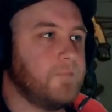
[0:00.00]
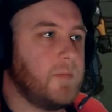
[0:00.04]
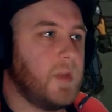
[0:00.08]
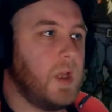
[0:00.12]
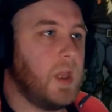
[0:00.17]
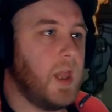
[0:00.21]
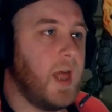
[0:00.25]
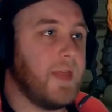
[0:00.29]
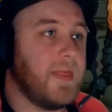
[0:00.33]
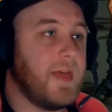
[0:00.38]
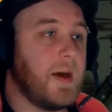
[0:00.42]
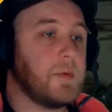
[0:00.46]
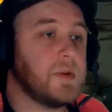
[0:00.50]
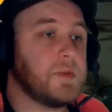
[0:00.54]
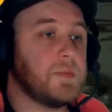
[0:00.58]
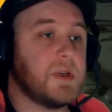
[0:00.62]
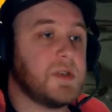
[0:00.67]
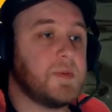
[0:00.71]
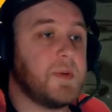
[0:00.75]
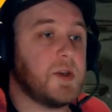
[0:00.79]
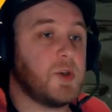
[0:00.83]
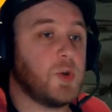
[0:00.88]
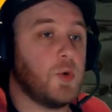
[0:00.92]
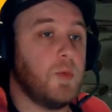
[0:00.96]
Like, that was my
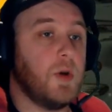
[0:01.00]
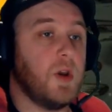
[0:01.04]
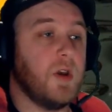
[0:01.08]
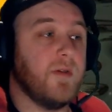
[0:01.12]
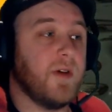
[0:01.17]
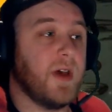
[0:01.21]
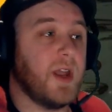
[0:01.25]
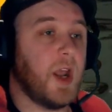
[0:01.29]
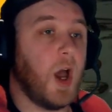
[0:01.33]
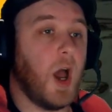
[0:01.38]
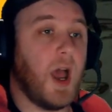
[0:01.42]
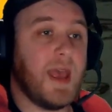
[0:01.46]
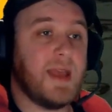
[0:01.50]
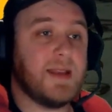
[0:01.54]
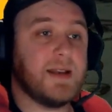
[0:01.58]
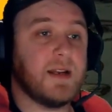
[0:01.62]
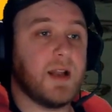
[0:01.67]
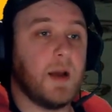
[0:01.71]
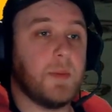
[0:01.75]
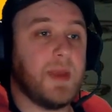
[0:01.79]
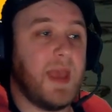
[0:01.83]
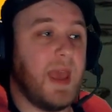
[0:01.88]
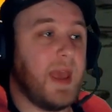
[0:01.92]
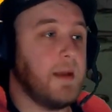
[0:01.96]
special move, and I ended
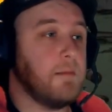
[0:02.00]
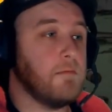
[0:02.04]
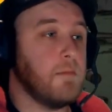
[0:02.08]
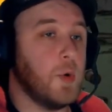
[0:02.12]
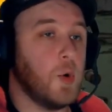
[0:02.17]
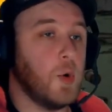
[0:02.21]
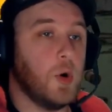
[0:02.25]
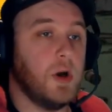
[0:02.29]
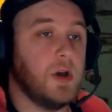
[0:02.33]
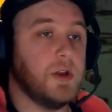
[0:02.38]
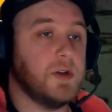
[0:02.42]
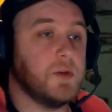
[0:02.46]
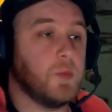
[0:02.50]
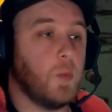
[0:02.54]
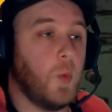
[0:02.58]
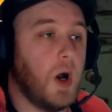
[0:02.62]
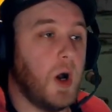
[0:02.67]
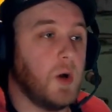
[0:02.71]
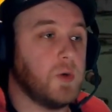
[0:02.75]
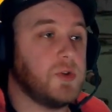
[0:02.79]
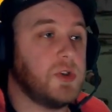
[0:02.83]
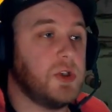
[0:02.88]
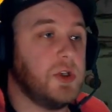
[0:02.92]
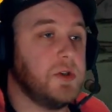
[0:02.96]
up getting mortared
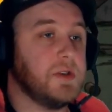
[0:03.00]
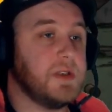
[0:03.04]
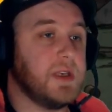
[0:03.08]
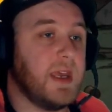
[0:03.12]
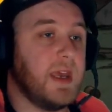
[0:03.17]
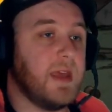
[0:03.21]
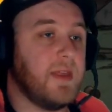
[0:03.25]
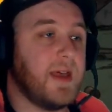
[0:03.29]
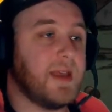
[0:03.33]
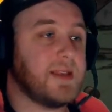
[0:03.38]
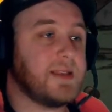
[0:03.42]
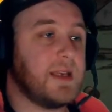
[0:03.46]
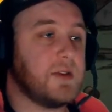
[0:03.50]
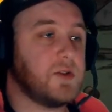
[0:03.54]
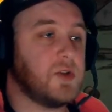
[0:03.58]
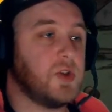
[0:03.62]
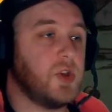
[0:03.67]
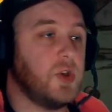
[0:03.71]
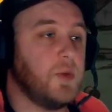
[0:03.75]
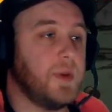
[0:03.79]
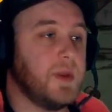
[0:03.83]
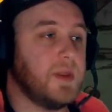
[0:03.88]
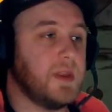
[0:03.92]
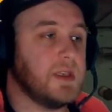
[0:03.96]
whilst using it. That's how
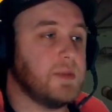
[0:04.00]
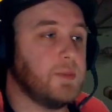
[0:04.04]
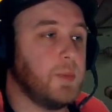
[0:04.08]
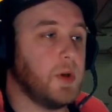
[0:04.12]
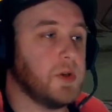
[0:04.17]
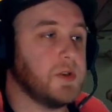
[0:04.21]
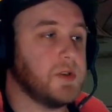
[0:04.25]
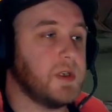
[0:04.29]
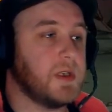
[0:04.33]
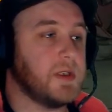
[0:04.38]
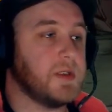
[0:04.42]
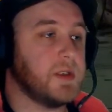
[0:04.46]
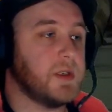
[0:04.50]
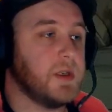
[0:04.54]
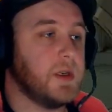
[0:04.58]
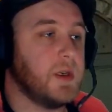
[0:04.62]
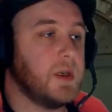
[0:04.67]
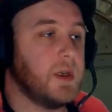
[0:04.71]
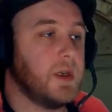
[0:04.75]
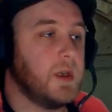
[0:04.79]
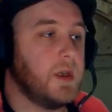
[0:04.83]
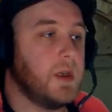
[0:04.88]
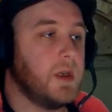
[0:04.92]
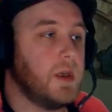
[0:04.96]
stupid this boss is.
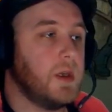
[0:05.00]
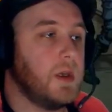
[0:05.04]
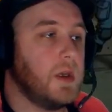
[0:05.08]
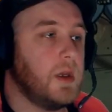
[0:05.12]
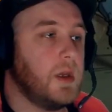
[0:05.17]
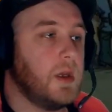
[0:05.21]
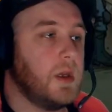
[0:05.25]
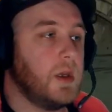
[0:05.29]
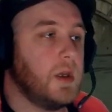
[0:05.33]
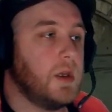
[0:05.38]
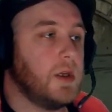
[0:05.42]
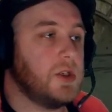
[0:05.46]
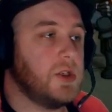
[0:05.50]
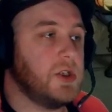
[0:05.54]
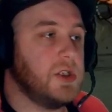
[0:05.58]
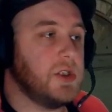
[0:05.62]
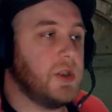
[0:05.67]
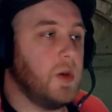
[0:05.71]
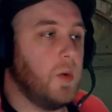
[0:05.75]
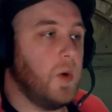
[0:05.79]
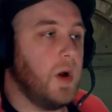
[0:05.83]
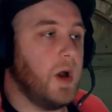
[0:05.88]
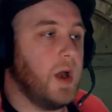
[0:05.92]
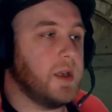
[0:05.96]
She's
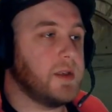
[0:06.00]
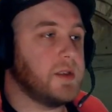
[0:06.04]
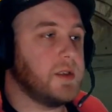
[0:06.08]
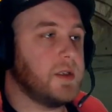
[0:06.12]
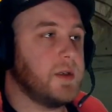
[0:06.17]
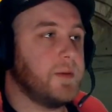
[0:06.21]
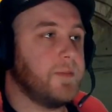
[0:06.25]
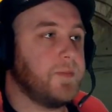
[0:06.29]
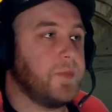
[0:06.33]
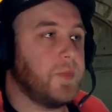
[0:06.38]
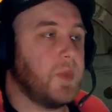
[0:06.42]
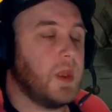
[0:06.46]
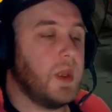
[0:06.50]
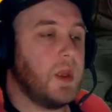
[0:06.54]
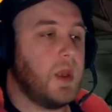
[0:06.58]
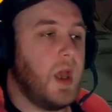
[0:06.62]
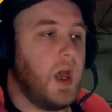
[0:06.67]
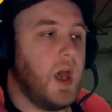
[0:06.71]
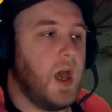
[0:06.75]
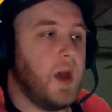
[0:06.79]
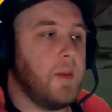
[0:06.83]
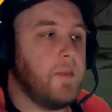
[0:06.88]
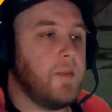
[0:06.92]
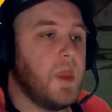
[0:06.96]
the worst.
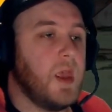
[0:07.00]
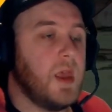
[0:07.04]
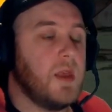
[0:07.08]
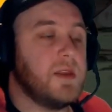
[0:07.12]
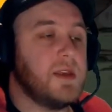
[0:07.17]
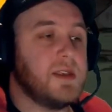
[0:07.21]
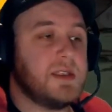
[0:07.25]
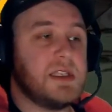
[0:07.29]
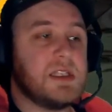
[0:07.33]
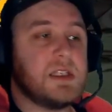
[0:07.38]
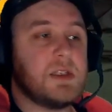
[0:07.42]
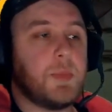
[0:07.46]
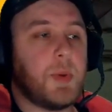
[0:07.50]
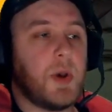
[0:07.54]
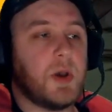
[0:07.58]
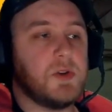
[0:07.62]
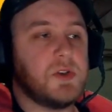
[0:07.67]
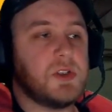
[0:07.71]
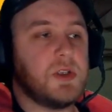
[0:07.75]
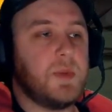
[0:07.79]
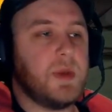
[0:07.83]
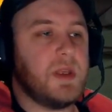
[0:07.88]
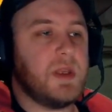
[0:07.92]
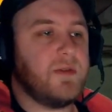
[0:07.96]
This is
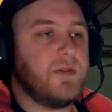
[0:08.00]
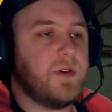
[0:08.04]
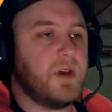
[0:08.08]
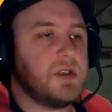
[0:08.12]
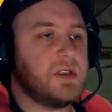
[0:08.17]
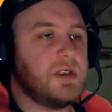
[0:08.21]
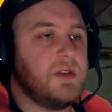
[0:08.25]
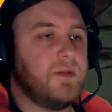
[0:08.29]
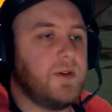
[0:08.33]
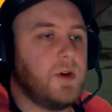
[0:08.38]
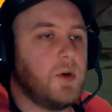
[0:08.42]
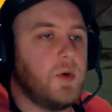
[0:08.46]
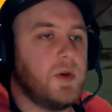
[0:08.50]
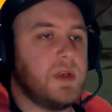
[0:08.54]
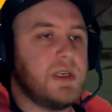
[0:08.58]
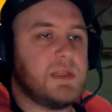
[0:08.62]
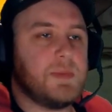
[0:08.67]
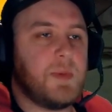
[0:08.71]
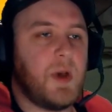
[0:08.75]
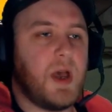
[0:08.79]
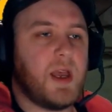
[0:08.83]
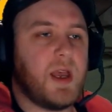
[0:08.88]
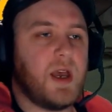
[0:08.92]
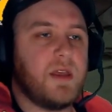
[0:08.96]
supposed to be the first difficulty
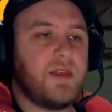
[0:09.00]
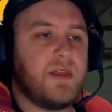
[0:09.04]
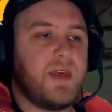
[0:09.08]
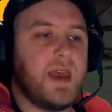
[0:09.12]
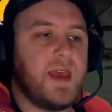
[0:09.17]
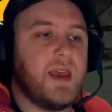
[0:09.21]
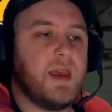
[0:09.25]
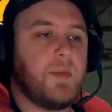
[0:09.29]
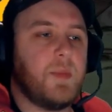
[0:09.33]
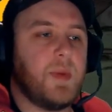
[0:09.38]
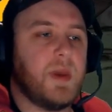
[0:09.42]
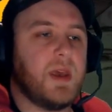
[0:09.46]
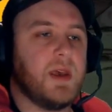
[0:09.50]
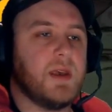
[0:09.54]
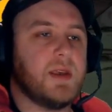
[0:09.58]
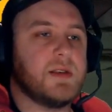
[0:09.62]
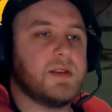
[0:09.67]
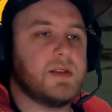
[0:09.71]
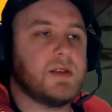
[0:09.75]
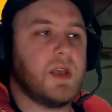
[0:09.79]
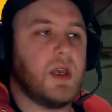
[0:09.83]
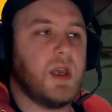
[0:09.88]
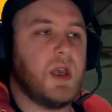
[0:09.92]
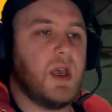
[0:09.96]
spike, I think,
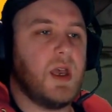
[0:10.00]
because